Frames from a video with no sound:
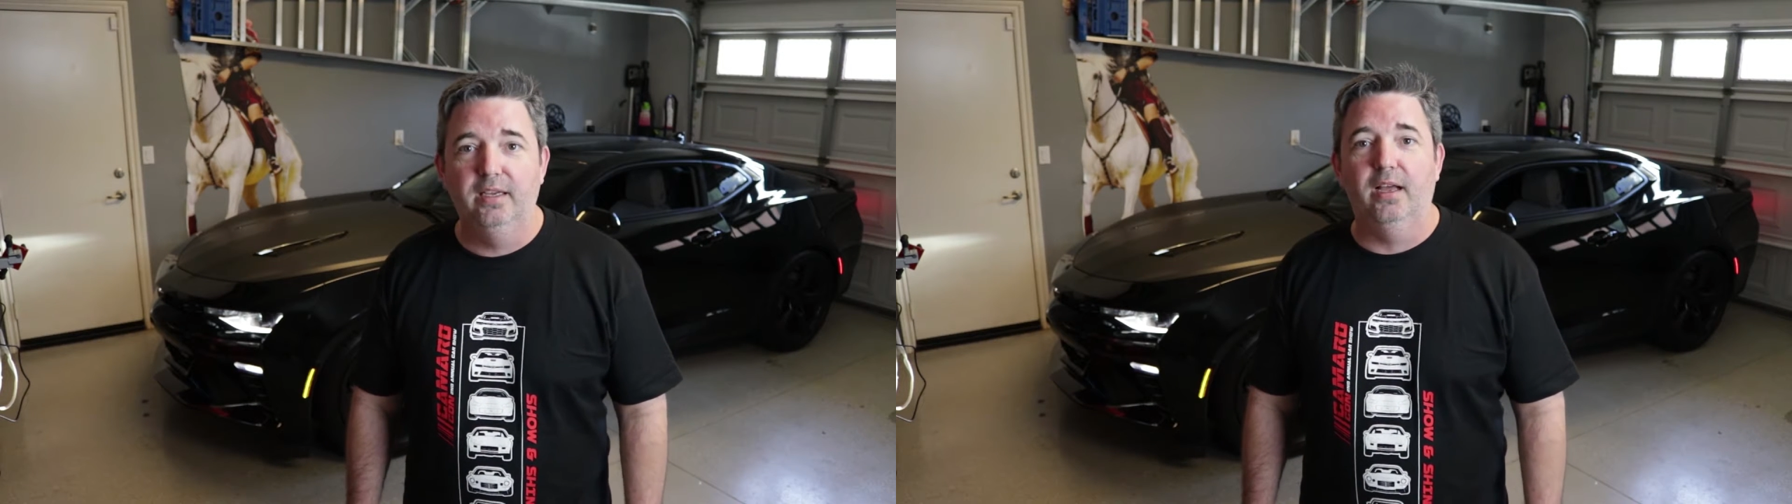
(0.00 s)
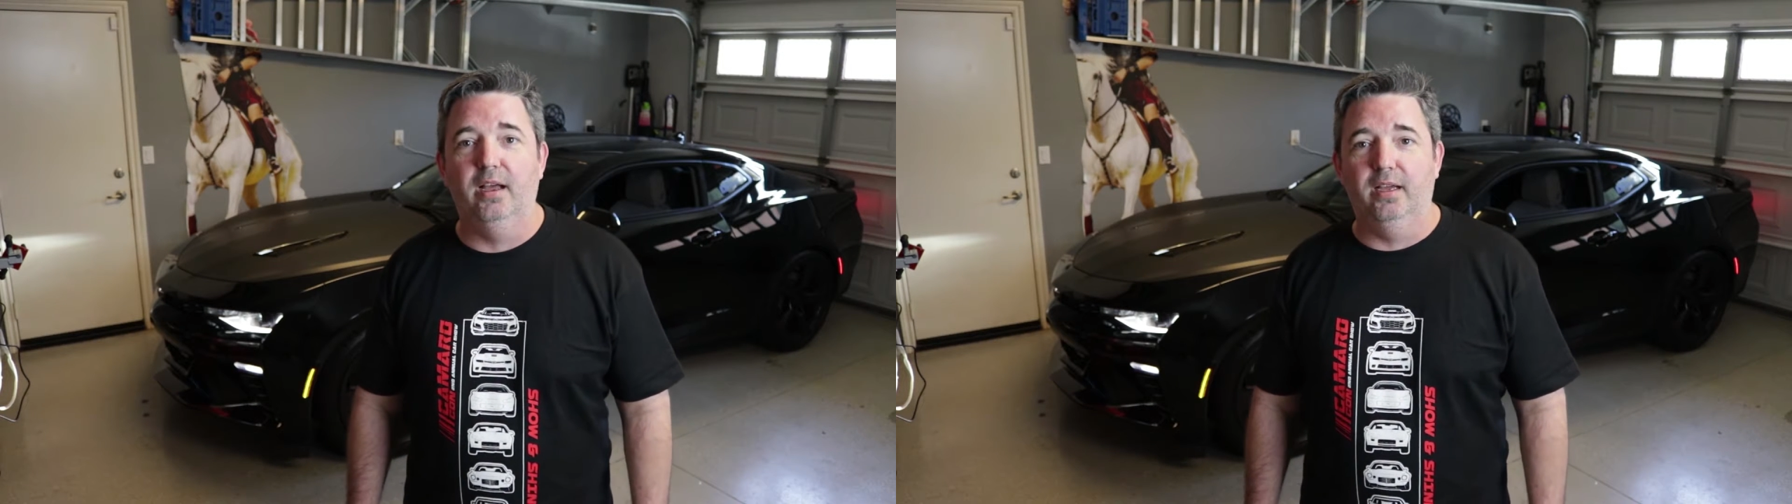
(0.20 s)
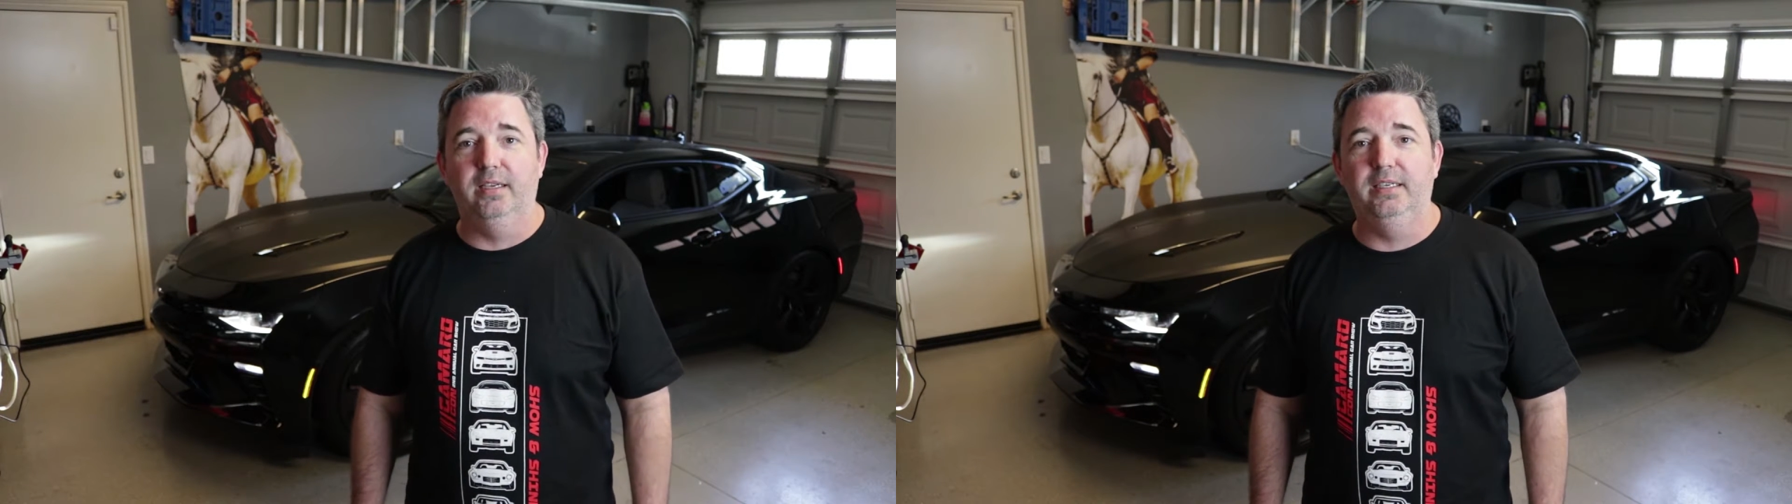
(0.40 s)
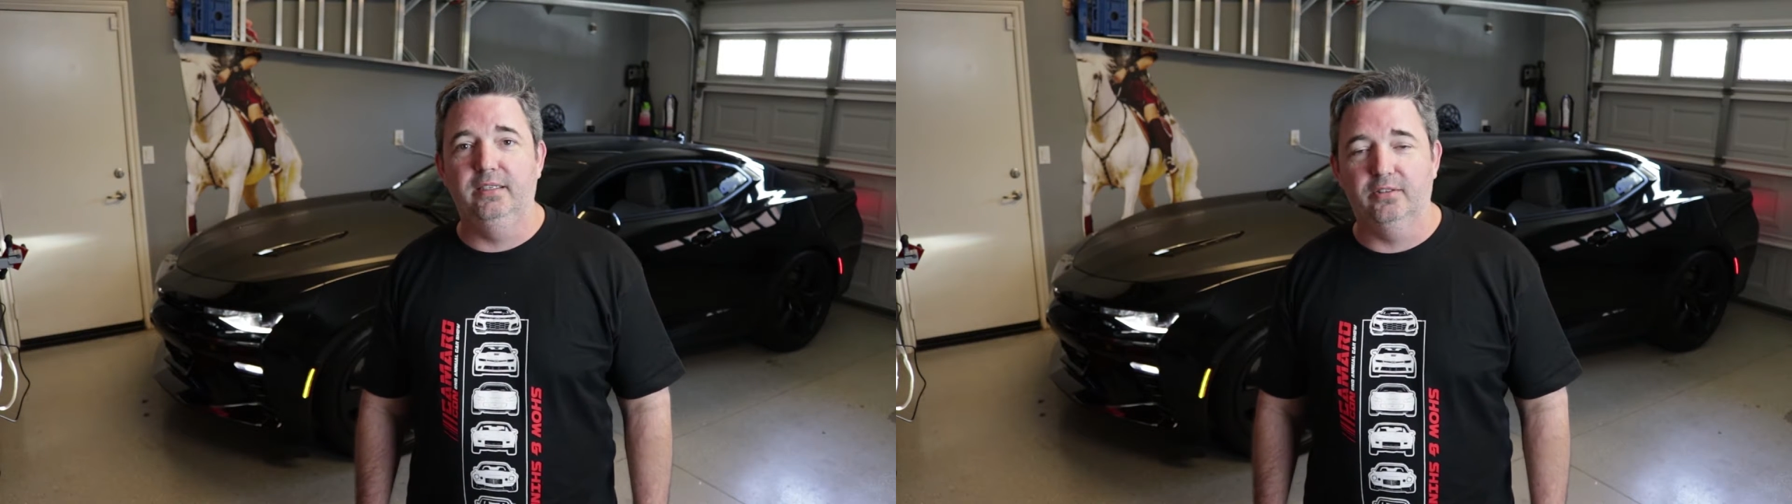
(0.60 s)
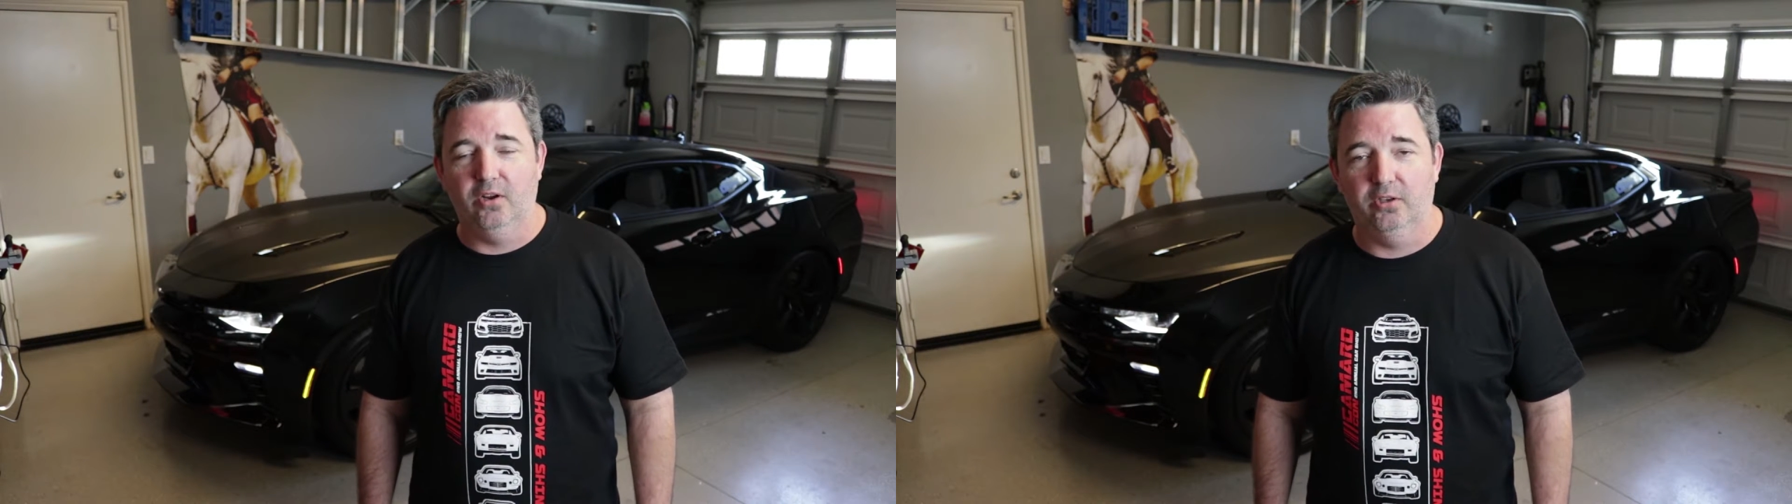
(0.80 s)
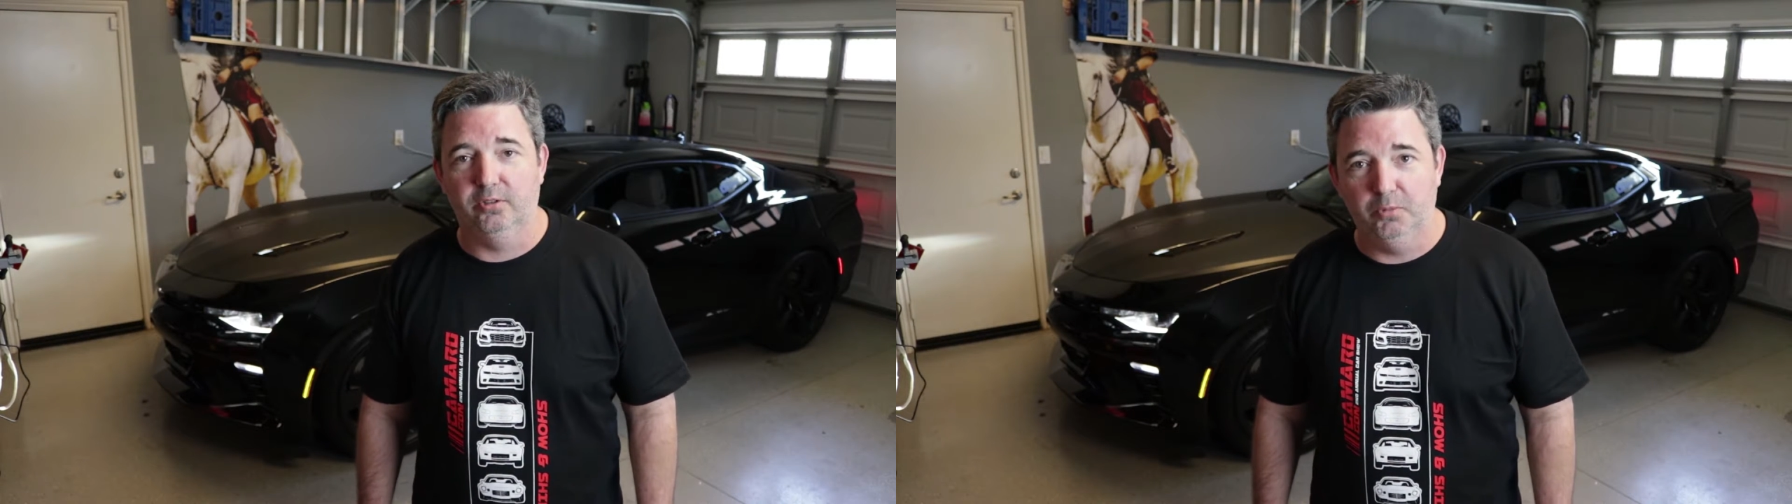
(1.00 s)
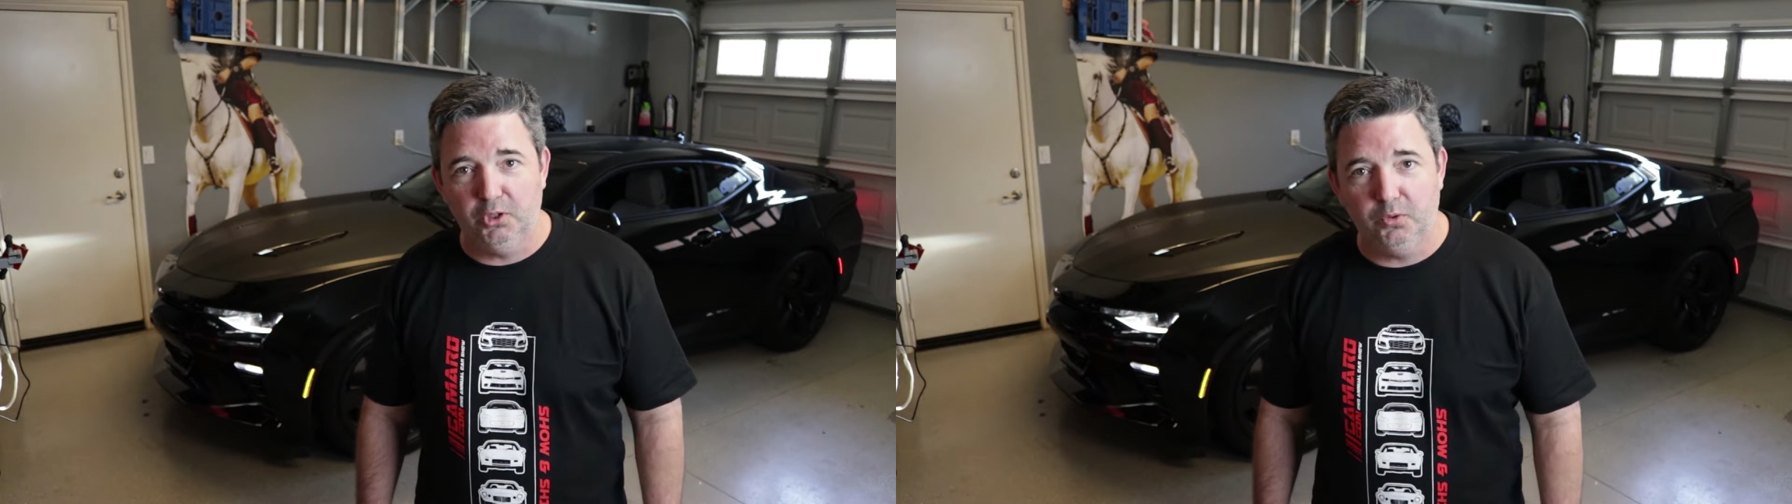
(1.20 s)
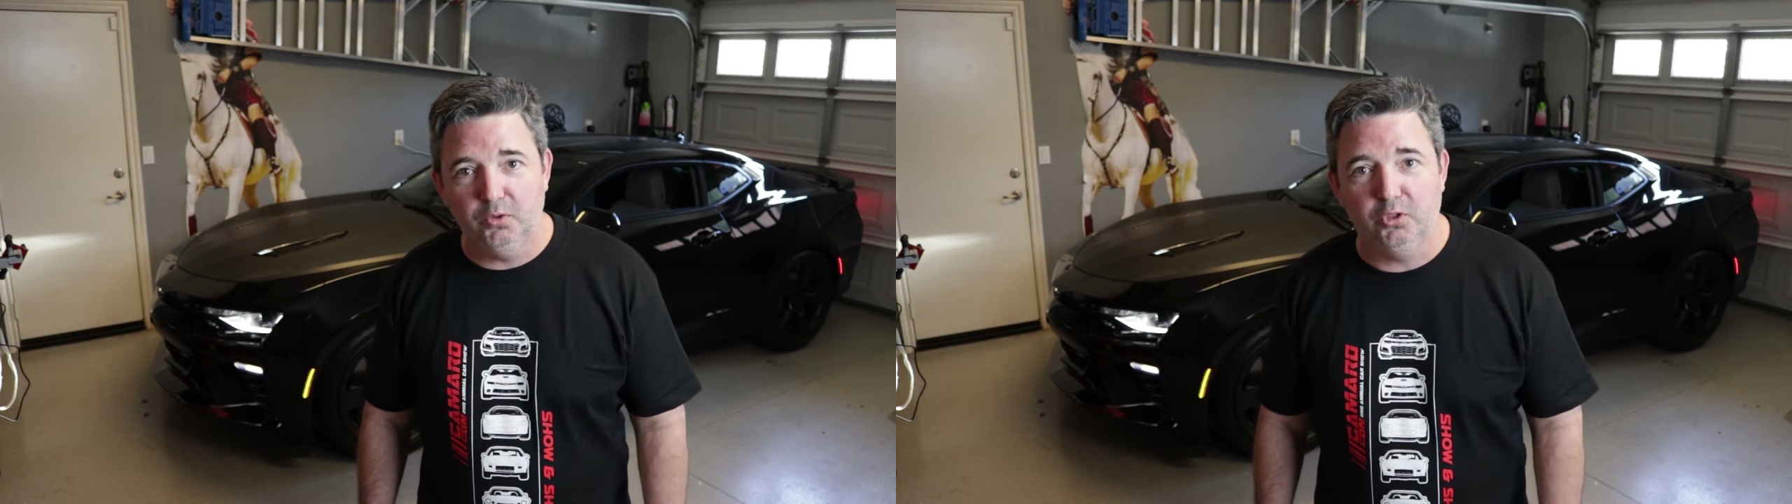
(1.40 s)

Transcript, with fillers: Uh, he is an awesome dude,